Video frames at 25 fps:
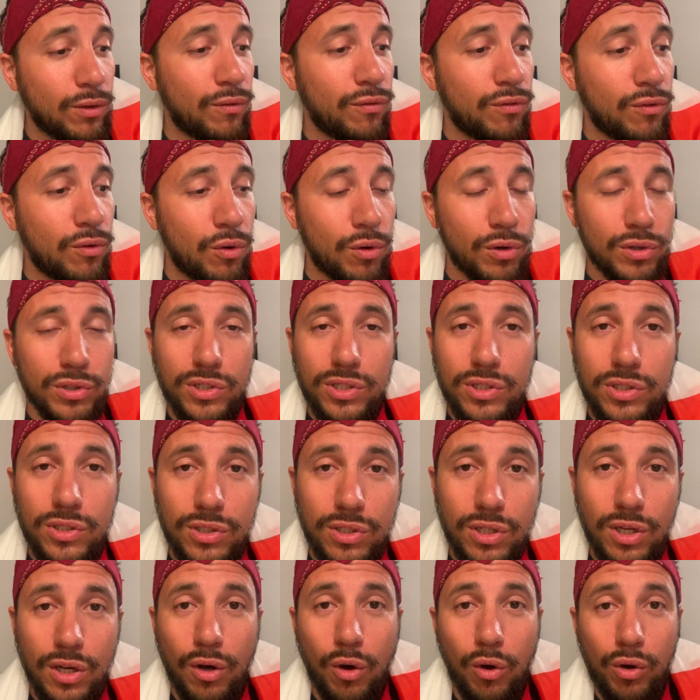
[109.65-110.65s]
of course,
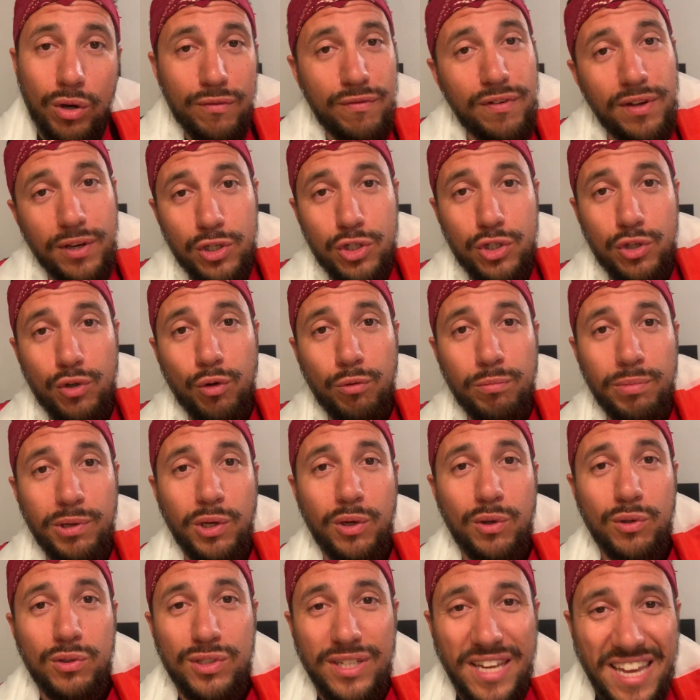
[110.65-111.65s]
is Olivier Giroud,
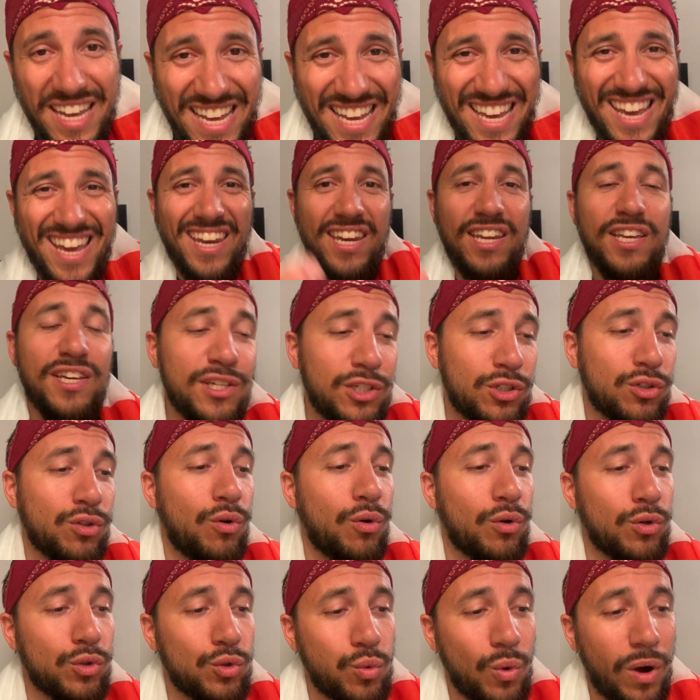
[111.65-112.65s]
because again he
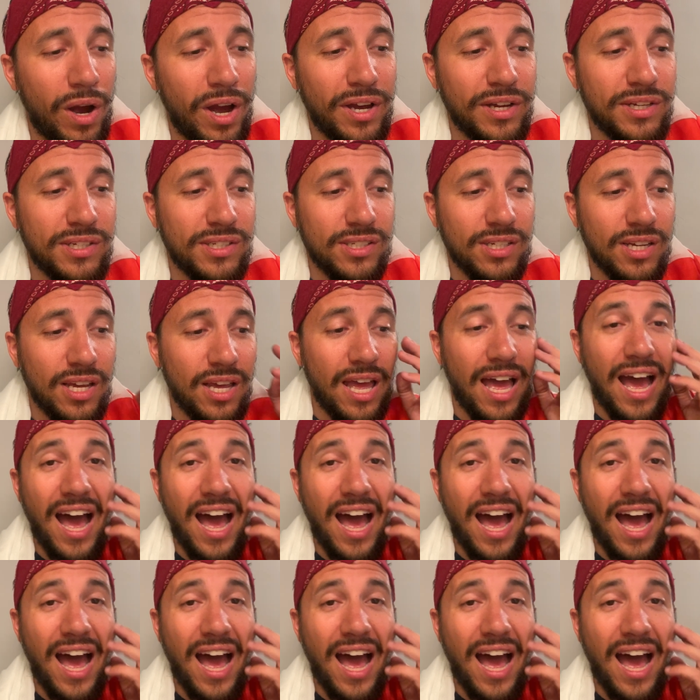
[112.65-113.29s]
scored twice.